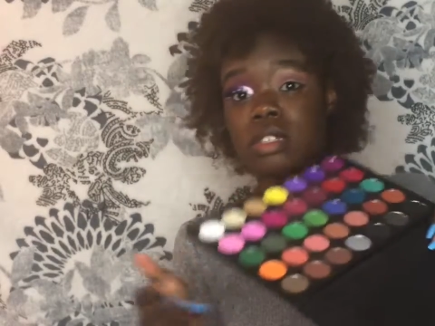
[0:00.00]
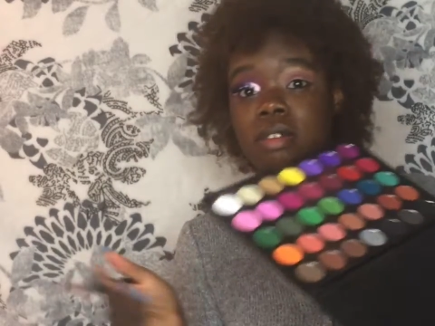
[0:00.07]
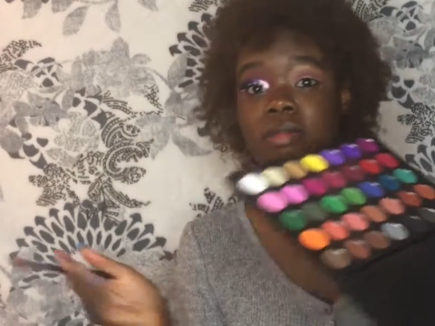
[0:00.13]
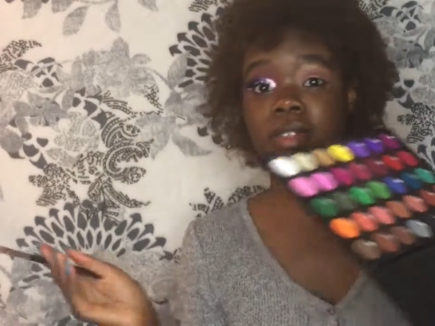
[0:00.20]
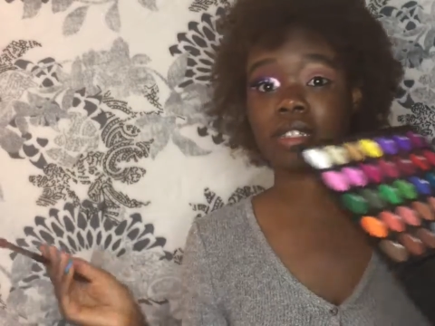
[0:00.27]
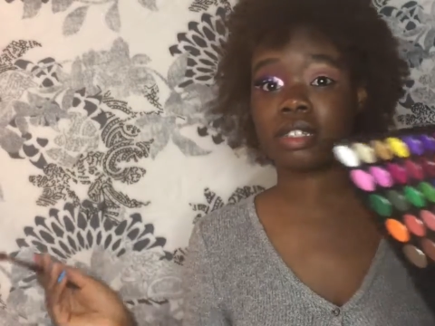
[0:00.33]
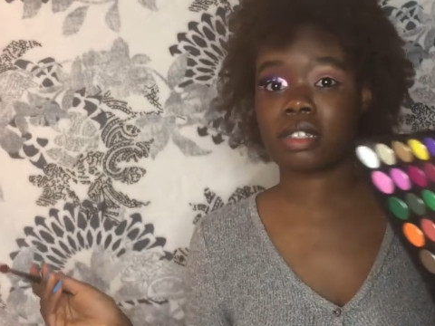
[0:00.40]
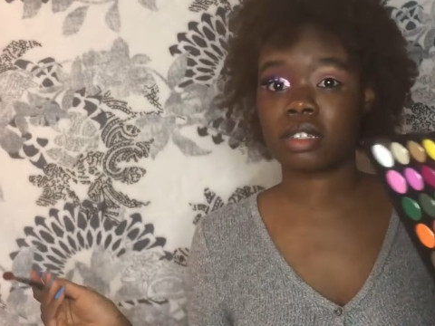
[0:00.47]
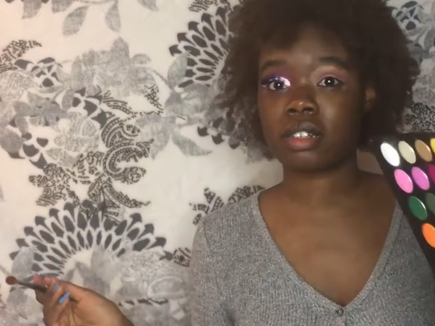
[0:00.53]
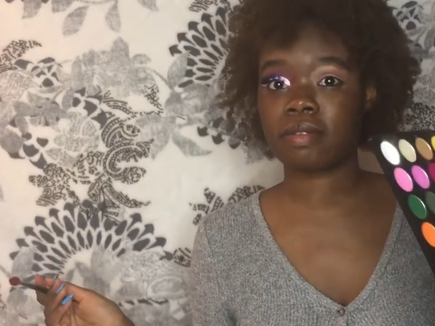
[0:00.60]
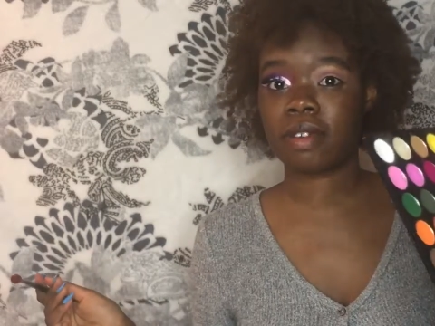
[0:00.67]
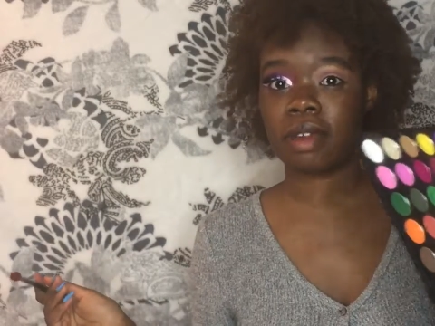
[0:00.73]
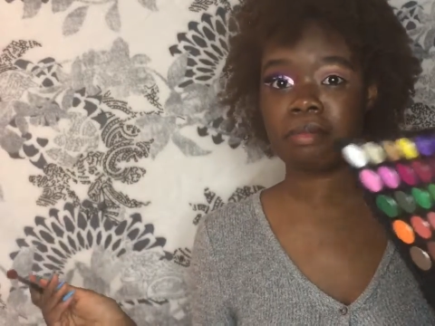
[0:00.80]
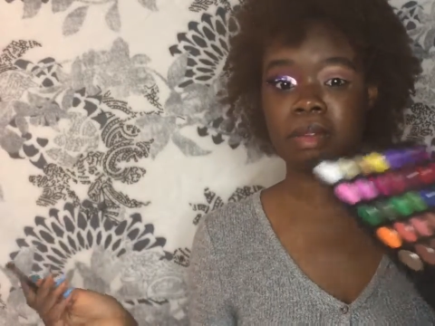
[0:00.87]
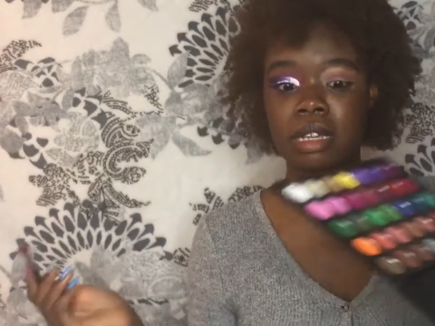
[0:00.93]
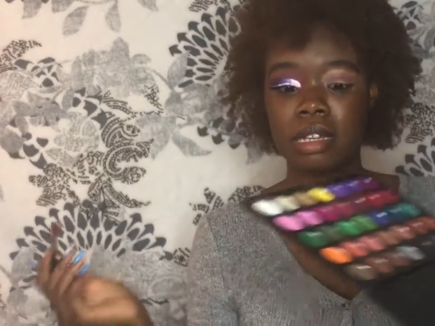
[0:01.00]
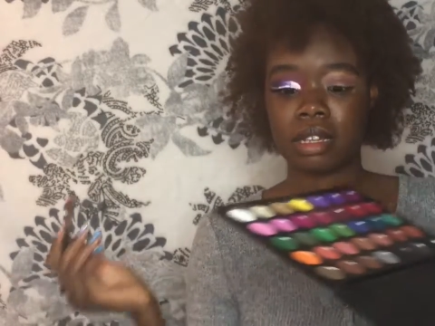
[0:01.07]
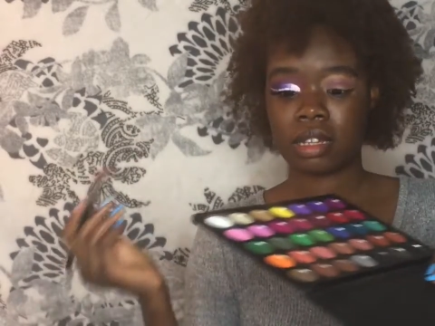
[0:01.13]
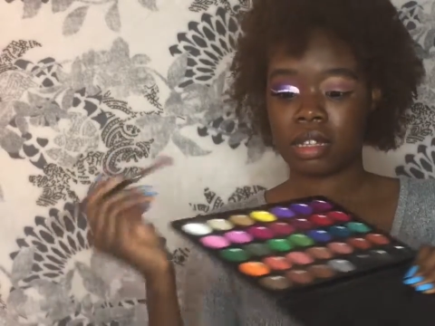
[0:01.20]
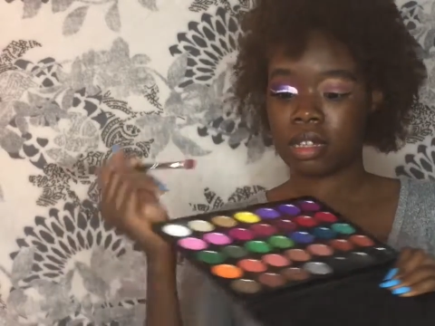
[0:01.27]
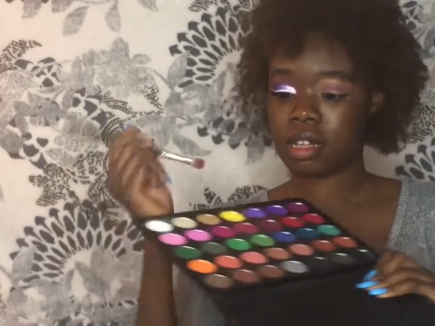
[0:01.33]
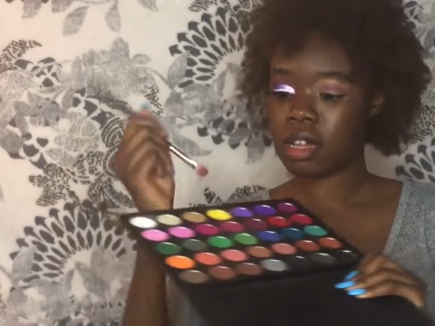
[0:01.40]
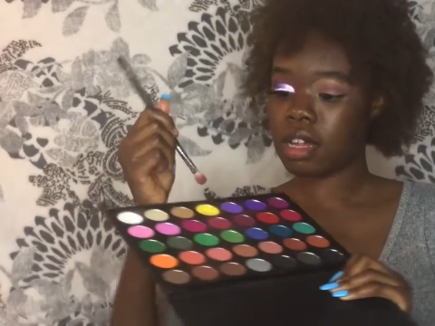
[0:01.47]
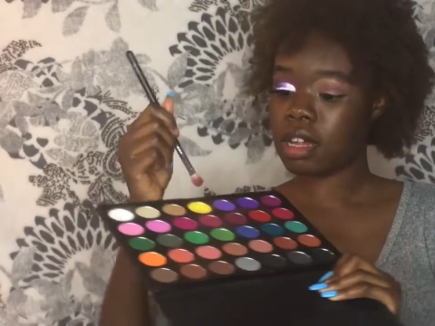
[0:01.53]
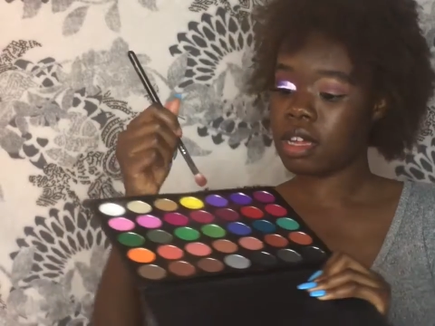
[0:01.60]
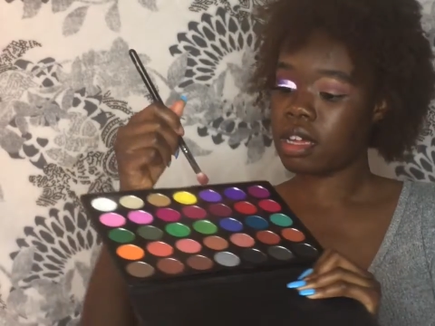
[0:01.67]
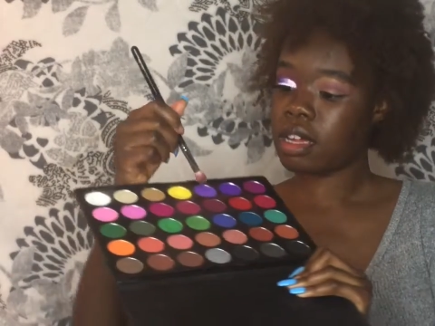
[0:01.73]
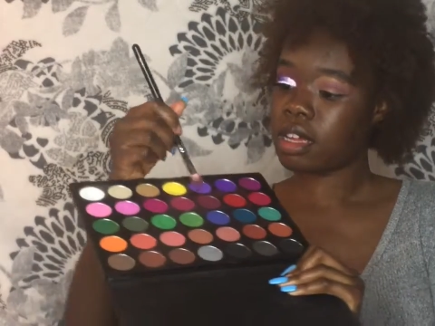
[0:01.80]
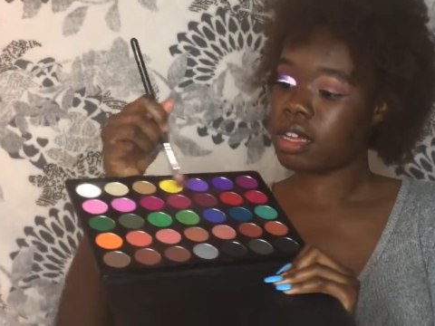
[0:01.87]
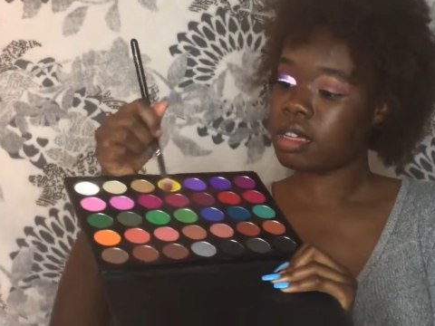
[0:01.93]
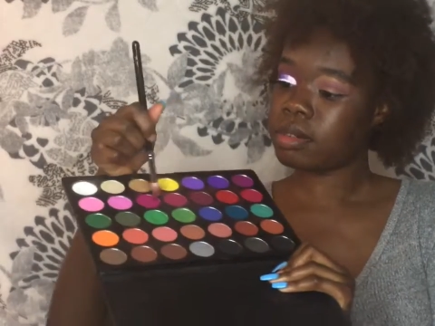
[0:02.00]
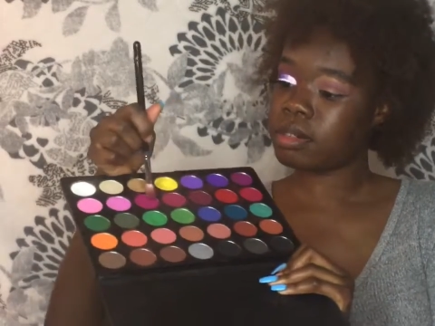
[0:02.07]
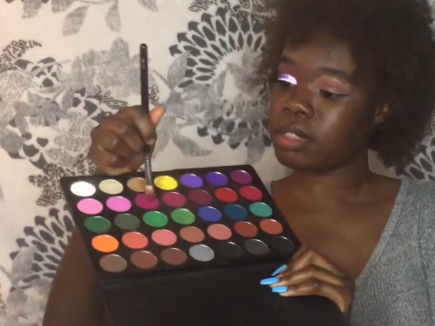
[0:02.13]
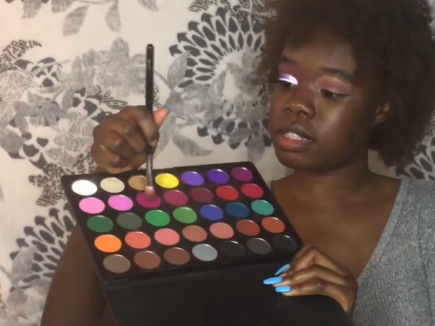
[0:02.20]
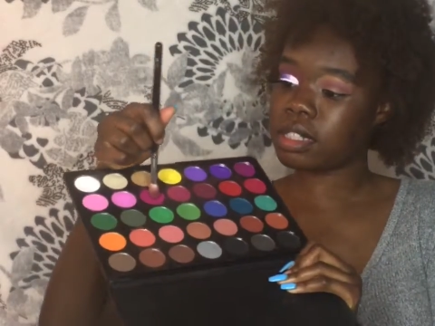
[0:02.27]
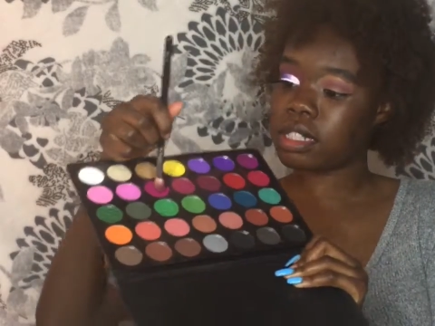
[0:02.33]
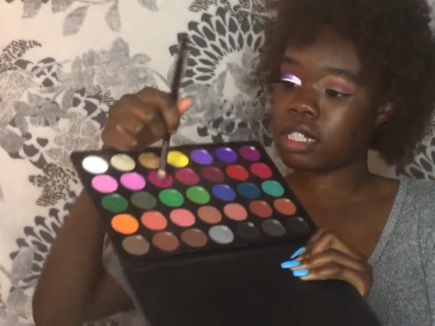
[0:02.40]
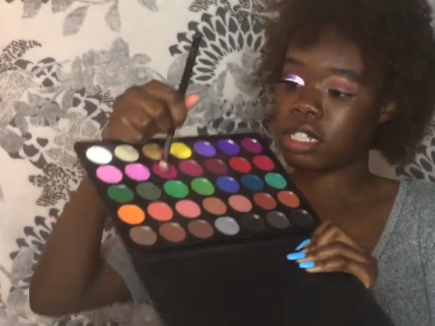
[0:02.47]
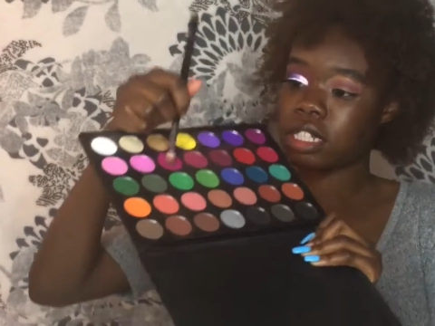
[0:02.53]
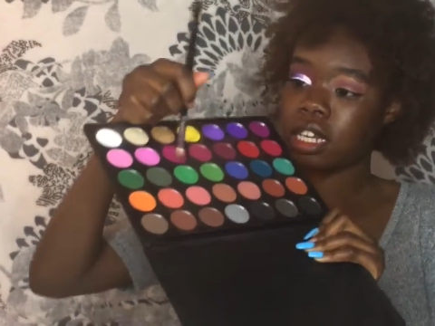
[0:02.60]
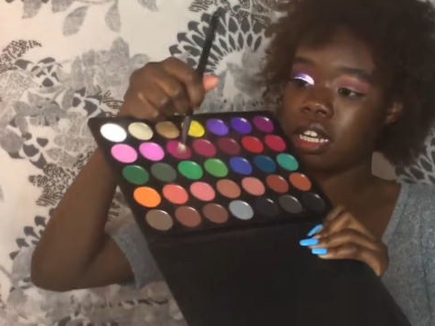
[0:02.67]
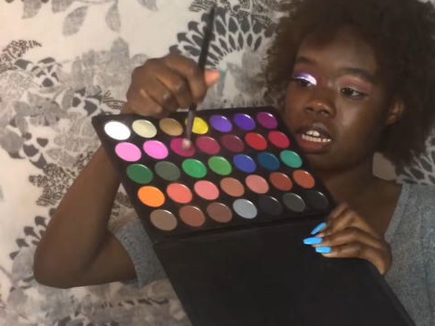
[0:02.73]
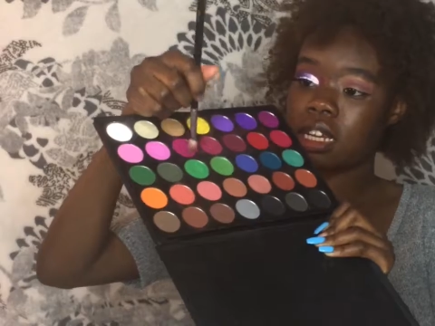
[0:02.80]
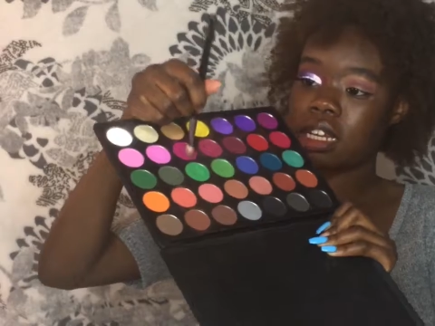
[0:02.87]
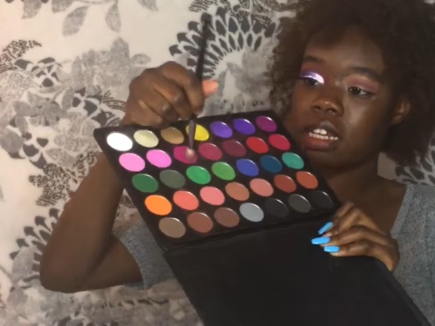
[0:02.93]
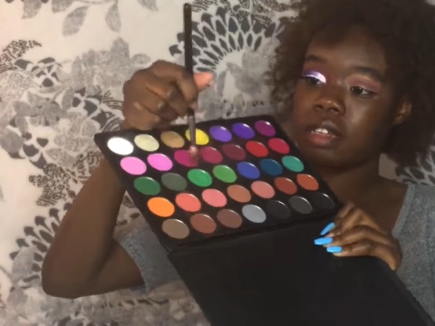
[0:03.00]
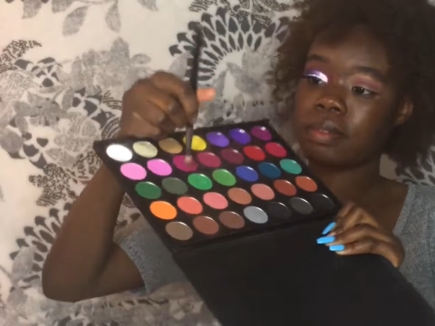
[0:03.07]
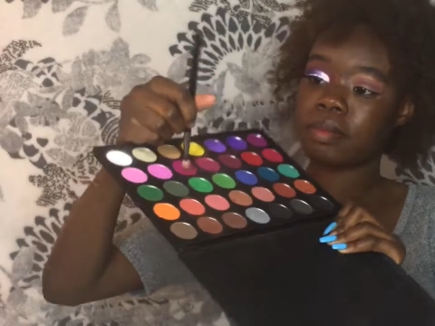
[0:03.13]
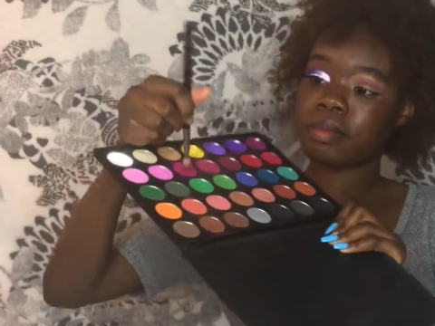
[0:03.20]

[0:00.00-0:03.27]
I was gonna say 35B. Using this shade.